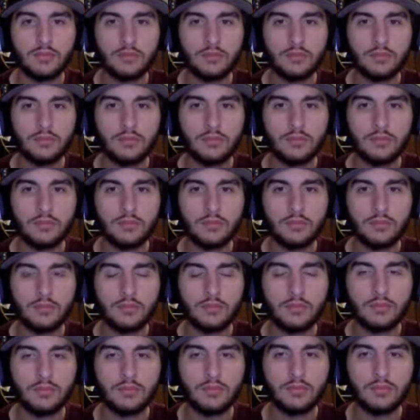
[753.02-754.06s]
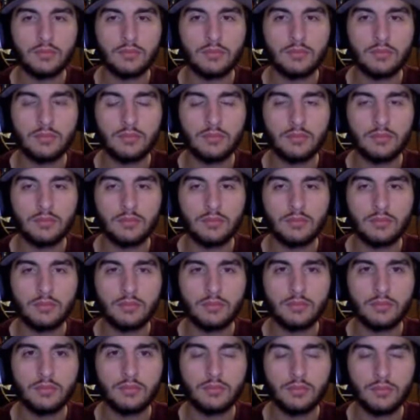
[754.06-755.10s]

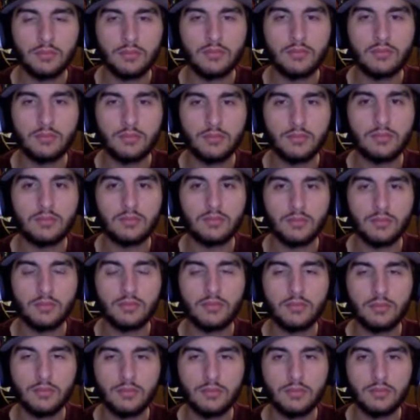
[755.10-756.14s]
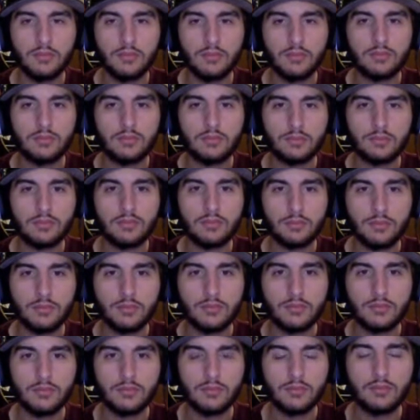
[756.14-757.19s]

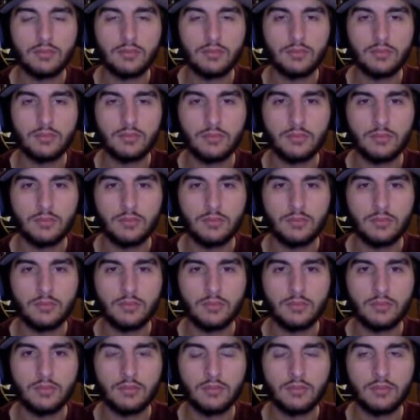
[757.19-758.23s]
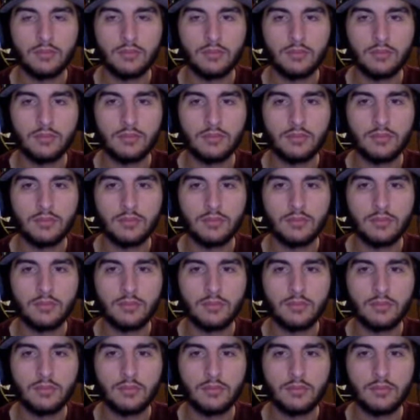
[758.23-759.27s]

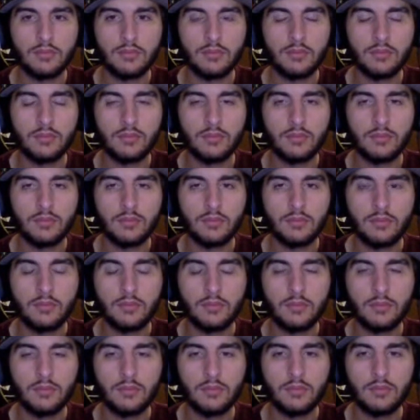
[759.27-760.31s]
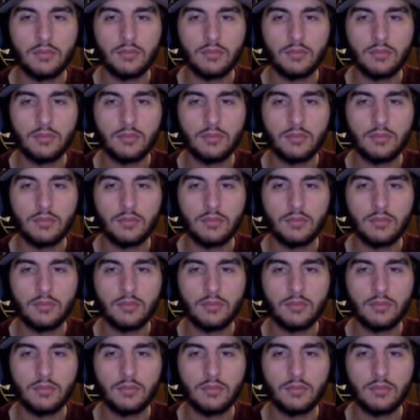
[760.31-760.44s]
The person shown says nothing.